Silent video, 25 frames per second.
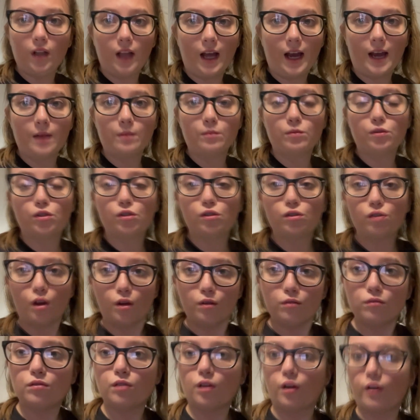I am so
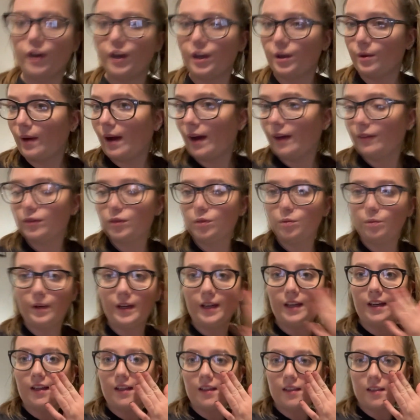sorry you have to
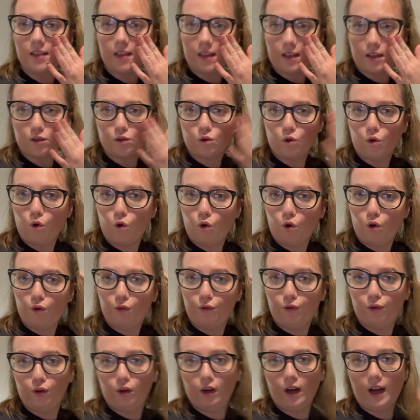witness this
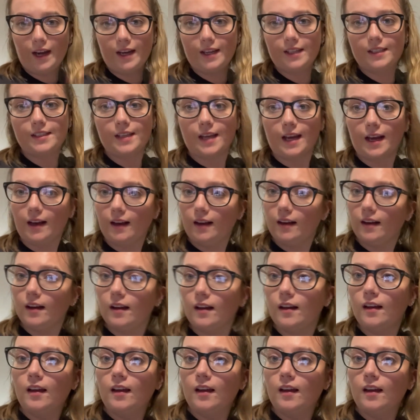awful lighting.